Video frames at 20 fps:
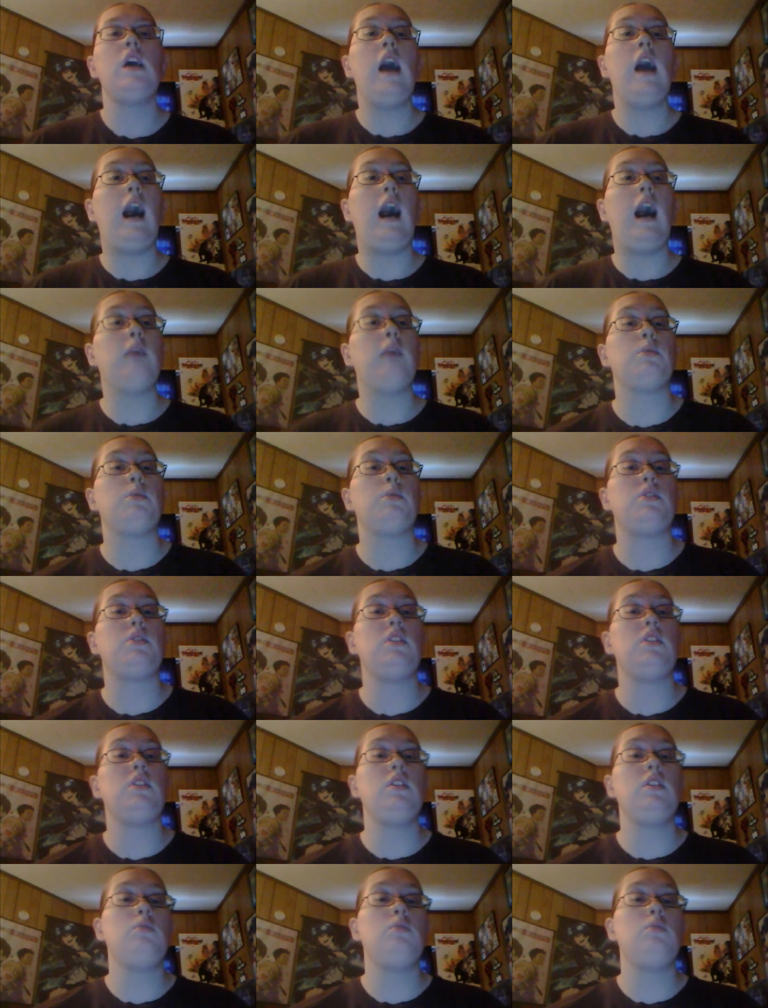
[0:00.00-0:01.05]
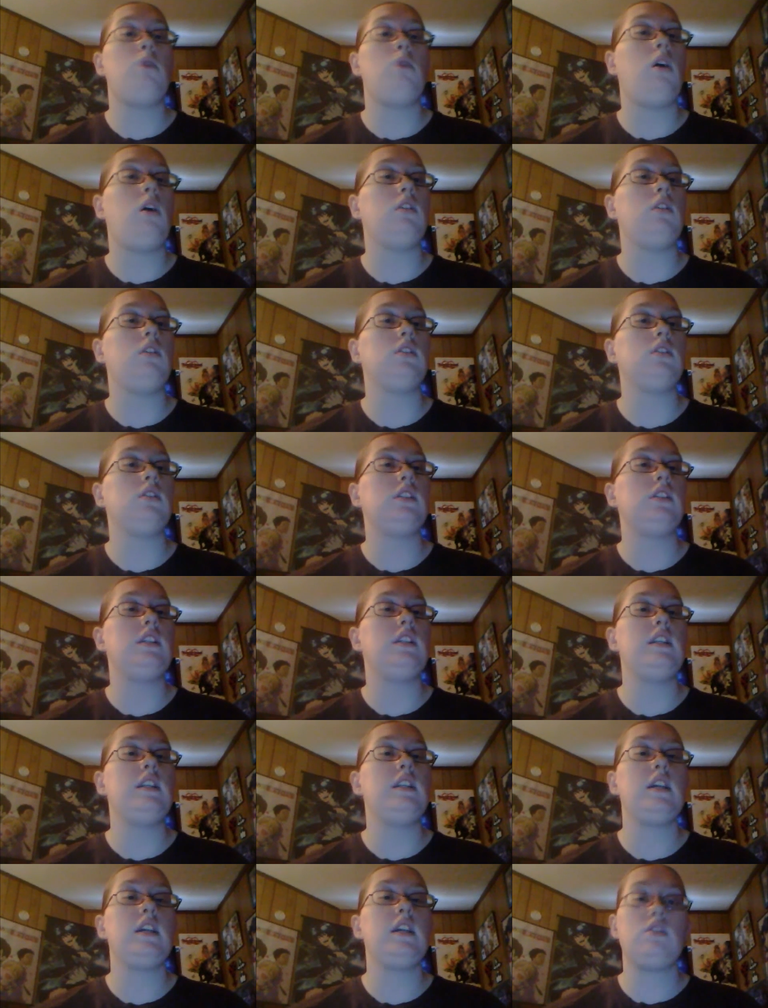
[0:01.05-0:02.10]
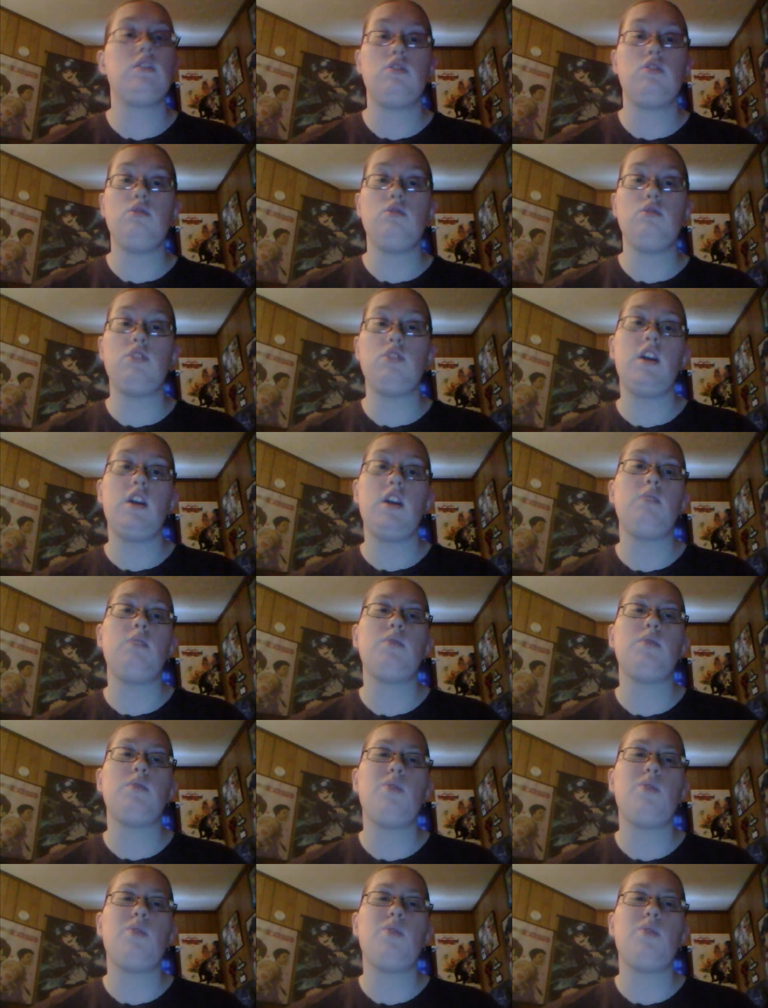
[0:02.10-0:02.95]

I will see you all next Tuesday with